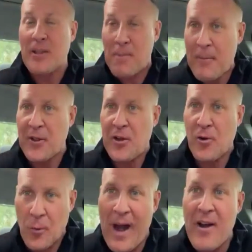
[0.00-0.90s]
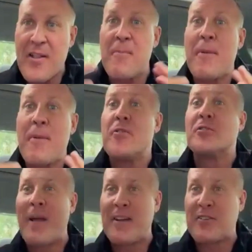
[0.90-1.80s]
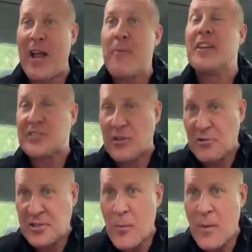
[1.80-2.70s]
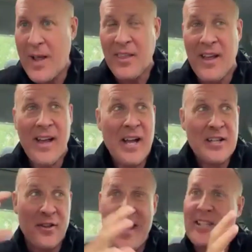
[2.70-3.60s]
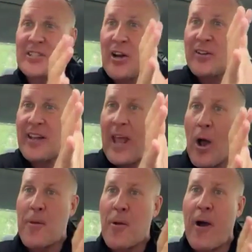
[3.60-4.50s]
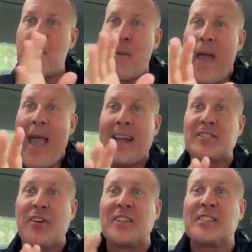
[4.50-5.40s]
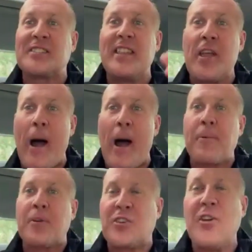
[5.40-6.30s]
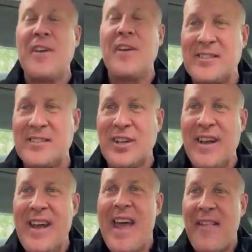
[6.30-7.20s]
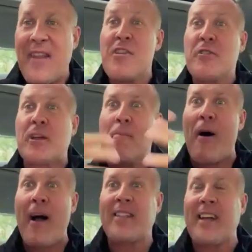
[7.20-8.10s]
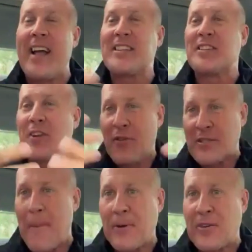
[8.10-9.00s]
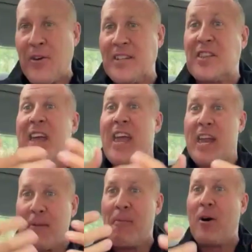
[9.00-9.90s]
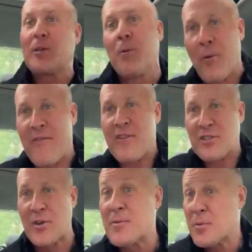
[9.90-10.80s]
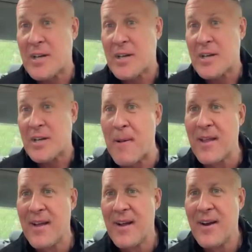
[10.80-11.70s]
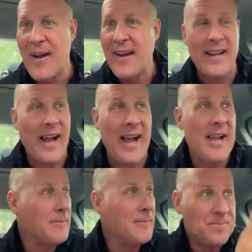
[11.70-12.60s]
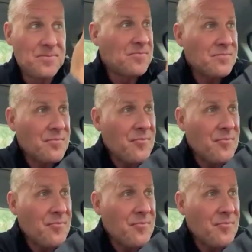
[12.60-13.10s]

of the people that you're around and the people you spend time with and associate with so they can start to help you unpack and start to see the opportunities and how you can monetize and turn those opportunities into multiple revenue streams, which I've done, right? Like I, um,